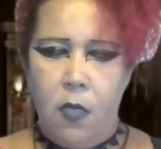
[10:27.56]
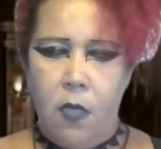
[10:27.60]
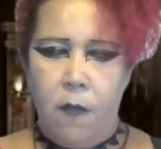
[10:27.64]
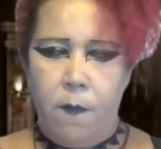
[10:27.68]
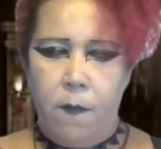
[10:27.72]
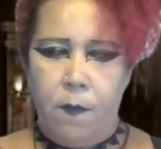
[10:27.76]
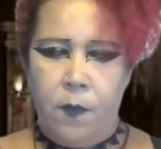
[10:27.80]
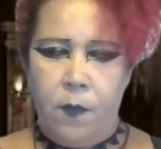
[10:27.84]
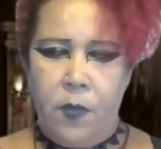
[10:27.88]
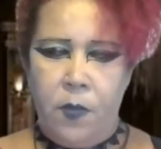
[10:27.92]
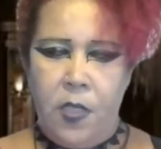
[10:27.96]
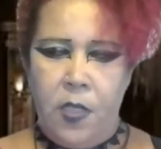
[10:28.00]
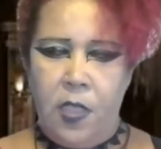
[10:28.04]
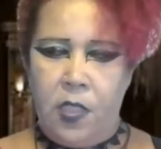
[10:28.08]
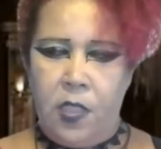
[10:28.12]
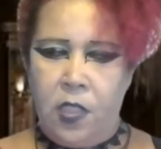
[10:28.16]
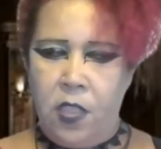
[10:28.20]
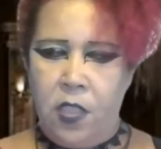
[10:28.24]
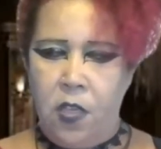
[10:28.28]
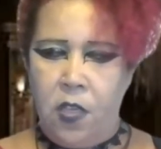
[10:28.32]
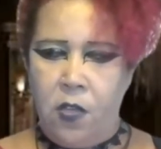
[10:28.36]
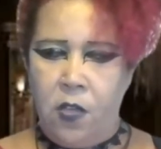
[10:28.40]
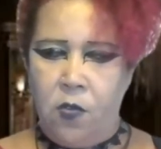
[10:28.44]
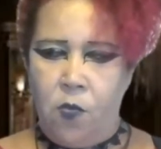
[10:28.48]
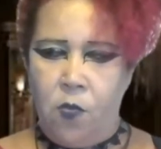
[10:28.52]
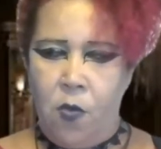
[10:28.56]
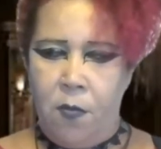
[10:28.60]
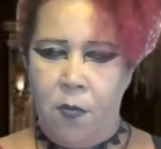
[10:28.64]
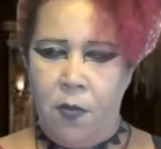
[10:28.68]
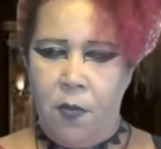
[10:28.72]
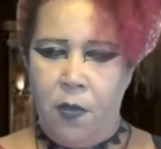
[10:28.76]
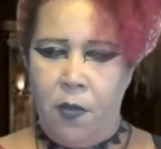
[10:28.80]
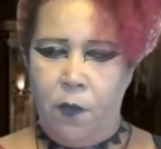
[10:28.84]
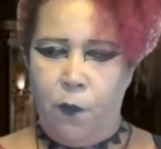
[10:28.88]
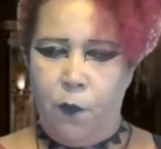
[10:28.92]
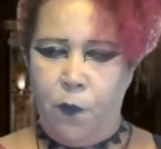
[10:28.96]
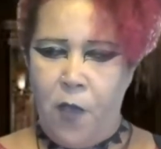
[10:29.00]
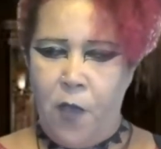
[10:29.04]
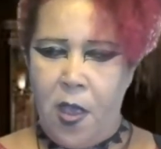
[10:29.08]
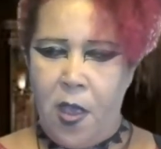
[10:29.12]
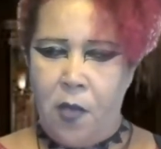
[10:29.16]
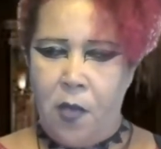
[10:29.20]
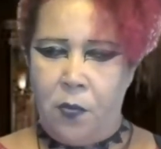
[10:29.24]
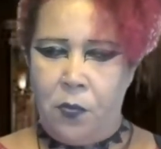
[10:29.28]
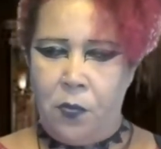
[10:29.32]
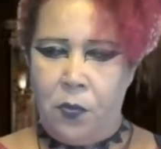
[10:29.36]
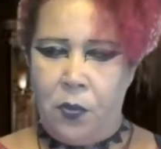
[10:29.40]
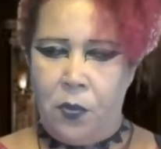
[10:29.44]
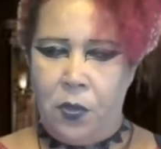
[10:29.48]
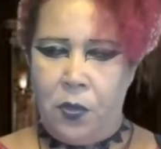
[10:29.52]
This young woman
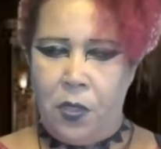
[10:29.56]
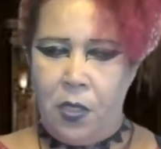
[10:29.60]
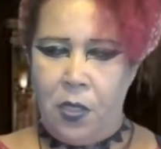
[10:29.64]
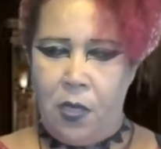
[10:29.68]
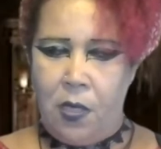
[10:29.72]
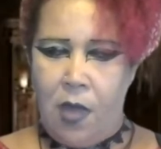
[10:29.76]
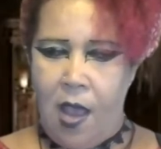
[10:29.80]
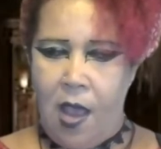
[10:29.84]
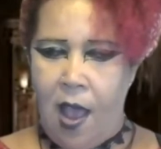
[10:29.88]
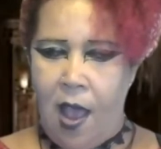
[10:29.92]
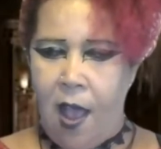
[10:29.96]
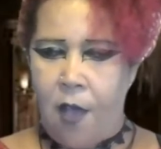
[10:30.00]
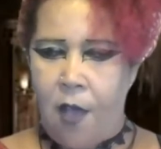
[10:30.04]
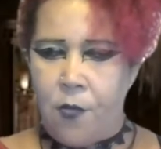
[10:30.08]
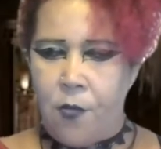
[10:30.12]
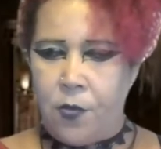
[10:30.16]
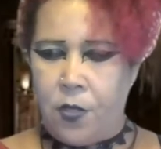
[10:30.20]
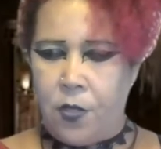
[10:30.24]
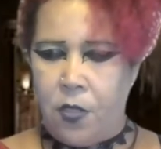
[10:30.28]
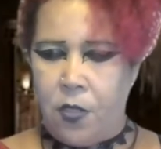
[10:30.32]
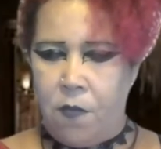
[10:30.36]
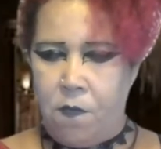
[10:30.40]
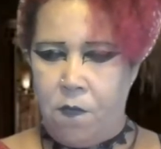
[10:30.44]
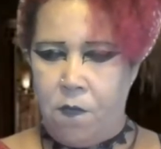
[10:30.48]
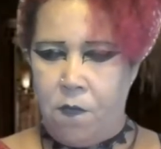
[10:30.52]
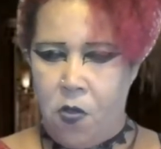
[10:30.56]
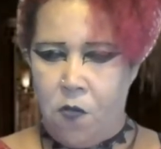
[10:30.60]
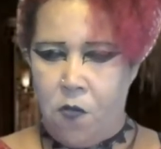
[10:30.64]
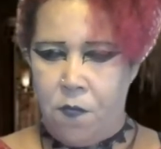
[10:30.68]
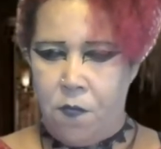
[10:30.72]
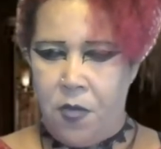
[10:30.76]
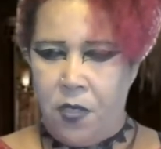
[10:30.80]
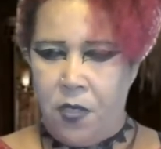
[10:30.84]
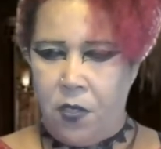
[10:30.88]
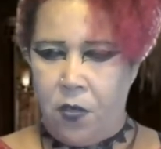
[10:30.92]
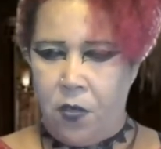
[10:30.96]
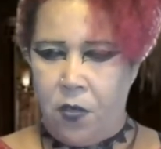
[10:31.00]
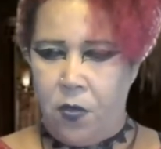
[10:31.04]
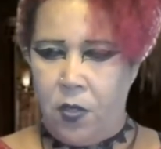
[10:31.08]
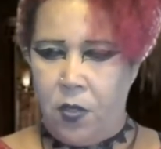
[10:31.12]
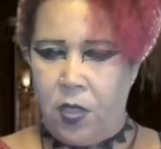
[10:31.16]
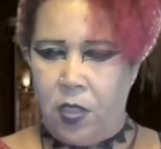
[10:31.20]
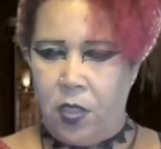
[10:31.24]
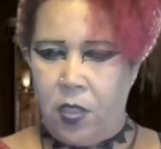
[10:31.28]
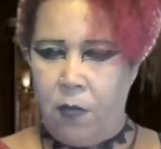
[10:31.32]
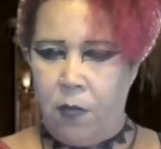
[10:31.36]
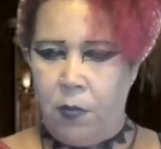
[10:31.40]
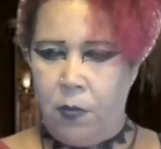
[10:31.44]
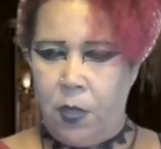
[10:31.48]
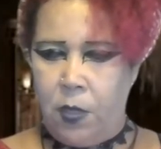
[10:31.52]
found out the moment her
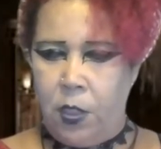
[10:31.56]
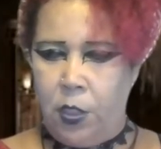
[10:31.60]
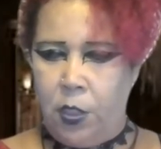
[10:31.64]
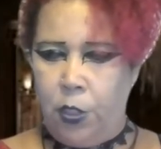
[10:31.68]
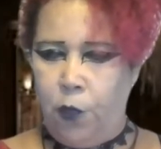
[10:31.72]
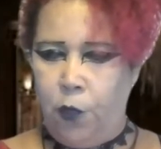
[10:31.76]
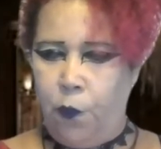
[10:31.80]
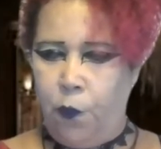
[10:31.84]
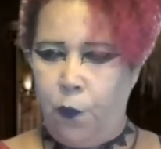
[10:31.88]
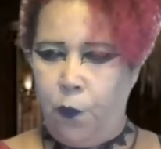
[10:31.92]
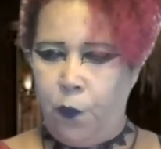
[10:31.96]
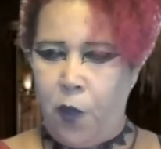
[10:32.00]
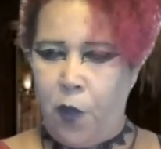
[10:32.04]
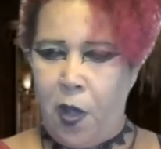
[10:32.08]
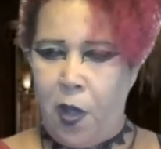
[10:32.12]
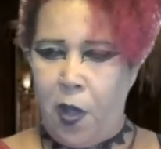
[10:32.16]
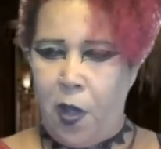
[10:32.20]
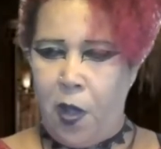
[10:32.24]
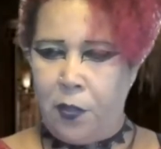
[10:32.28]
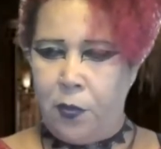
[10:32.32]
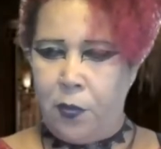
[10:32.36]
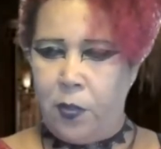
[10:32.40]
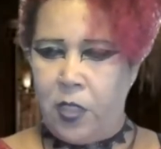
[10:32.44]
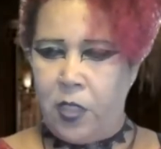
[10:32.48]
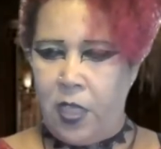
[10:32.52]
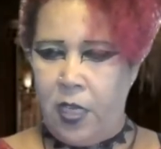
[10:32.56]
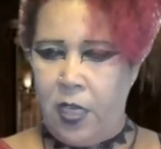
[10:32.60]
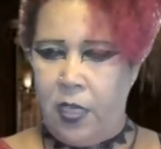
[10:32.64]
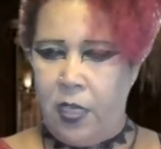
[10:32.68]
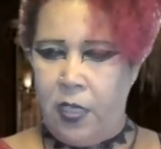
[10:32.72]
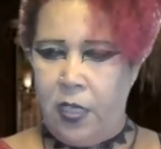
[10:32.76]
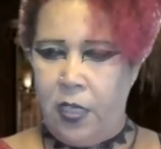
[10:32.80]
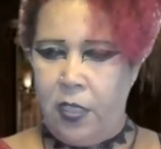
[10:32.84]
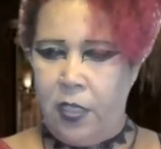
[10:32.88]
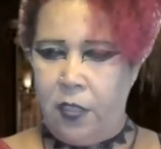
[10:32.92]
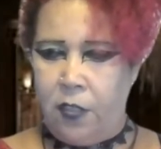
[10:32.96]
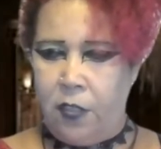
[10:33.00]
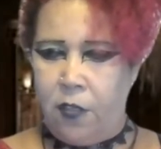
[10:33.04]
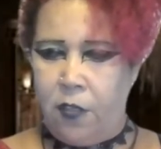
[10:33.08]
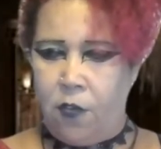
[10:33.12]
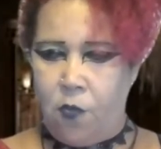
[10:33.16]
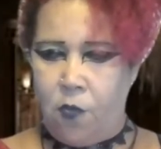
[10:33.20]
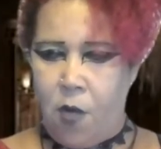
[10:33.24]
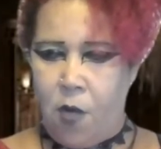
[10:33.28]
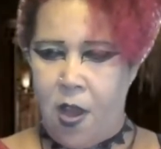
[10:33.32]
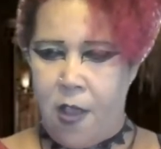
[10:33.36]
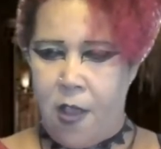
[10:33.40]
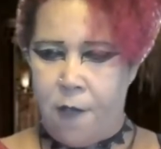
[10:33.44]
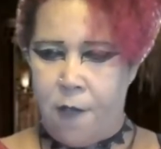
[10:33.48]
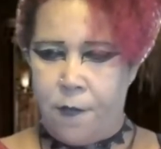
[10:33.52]
substitute father's head hit the
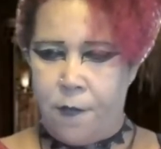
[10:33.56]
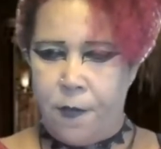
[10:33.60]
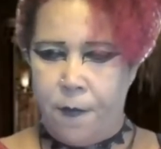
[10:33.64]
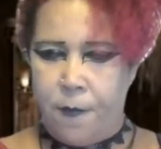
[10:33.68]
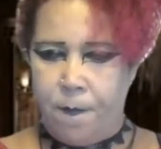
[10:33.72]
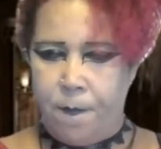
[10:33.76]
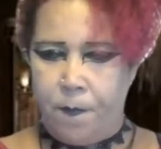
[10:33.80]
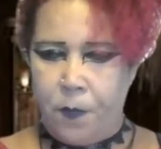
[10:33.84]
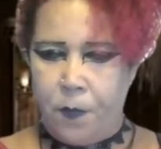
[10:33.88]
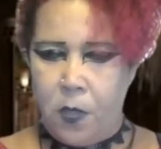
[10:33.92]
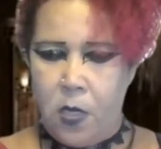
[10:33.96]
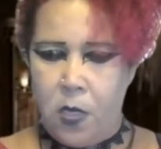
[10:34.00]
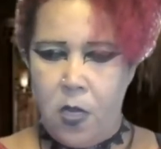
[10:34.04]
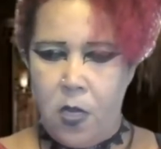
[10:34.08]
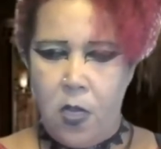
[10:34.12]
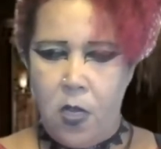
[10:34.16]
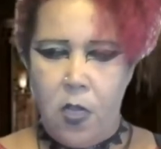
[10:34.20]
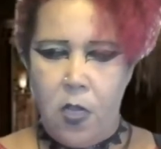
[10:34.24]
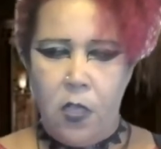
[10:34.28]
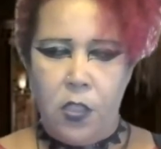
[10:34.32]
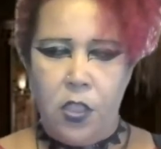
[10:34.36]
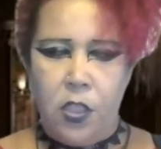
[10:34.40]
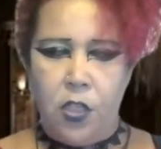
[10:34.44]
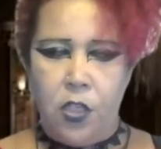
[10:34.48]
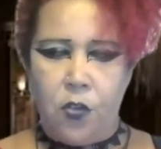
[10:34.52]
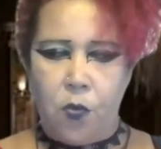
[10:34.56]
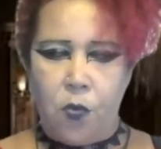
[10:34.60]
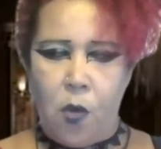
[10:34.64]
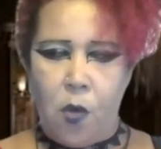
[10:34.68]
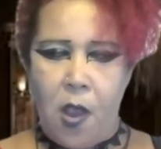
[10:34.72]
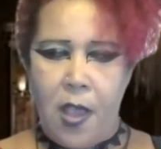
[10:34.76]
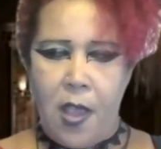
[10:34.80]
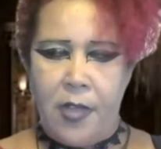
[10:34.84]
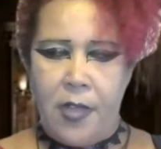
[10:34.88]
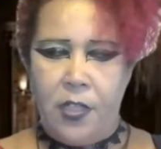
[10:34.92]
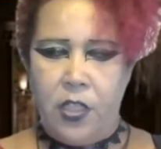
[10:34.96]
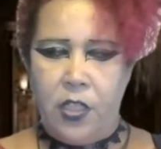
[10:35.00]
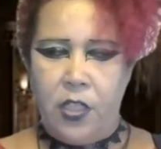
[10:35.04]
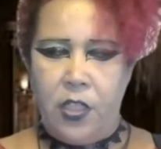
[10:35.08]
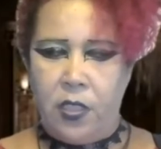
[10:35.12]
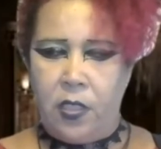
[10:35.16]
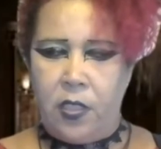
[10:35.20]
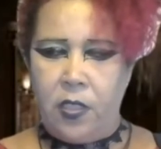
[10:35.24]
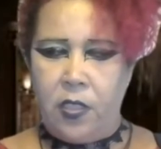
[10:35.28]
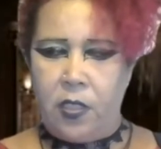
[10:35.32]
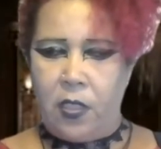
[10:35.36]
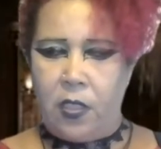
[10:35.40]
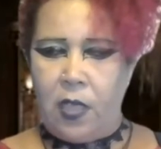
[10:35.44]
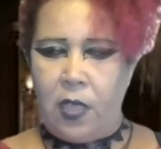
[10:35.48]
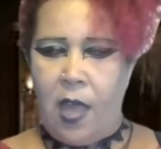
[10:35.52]
ground. She cried just
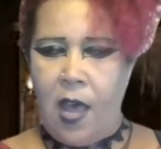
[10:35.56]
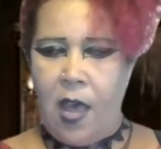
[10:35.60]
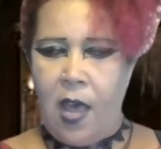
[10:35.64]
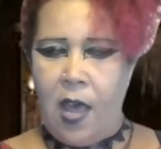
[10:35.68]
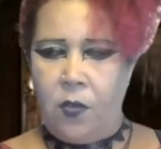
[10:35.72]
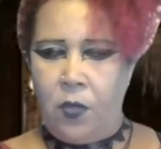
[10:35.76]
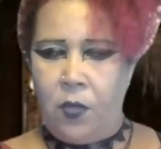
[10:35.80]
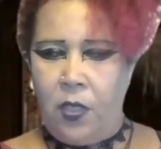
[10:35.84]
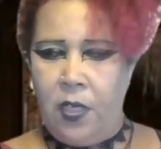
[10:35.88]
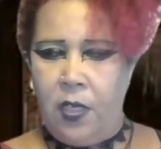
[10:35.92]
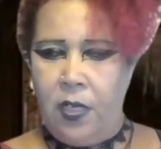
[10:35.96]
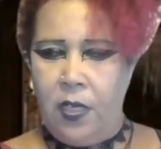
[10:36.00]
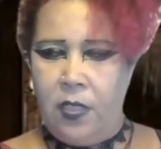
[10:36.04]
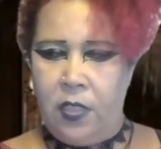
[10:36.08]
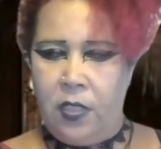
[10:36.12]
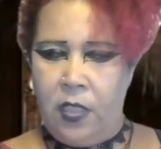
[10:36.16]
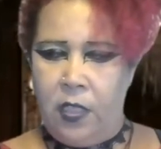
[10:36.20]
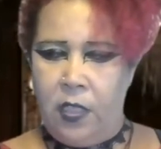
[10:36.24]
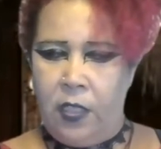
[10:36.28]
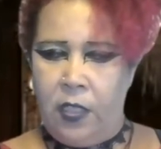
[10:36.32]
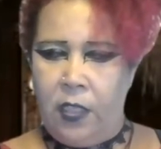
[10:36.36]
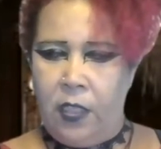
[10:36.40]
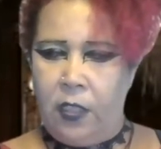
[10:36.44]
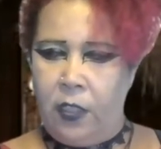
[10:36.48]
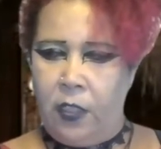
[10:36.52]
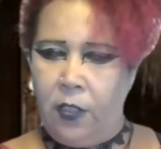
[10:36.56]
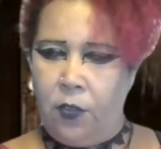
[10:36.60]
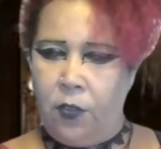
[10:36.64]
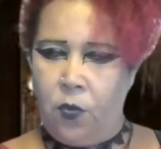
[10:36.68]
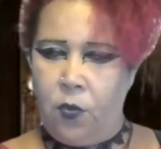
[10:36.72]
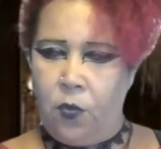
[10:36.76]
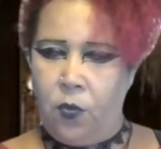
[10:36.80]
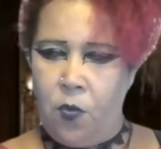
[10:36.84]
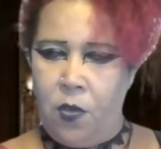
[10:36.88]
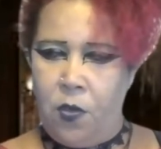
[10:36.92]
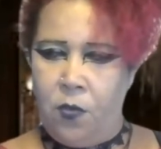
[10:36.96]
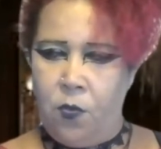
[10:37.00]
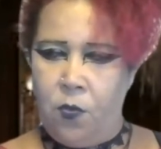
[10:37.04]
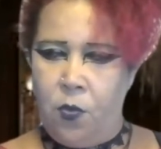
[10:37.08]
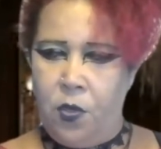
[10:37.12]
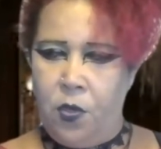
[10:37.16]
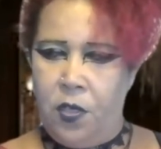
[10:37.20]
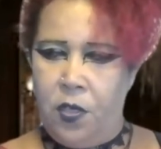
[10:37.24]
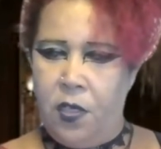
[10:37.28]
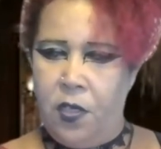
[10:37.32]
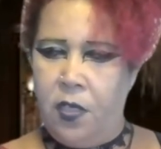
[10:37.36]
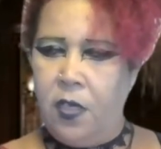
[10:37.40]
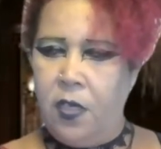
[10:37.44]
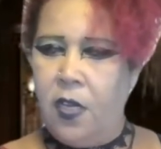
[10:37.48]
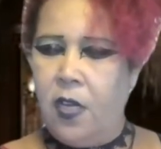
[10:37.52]
as loudly as any little one
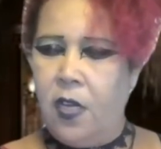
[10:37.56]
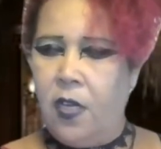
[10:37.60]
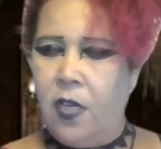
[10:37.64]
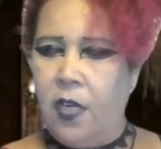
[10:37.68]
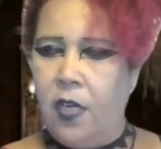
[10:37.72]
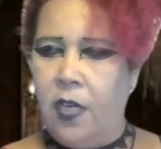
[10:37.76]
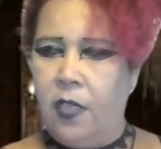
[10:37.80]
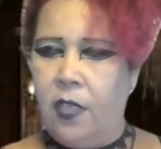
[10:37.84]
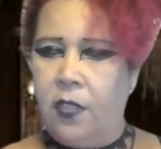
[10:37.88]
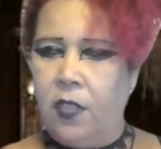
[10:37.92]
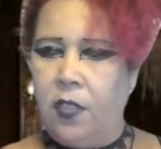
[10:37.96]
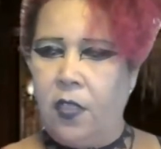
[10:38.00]
would in the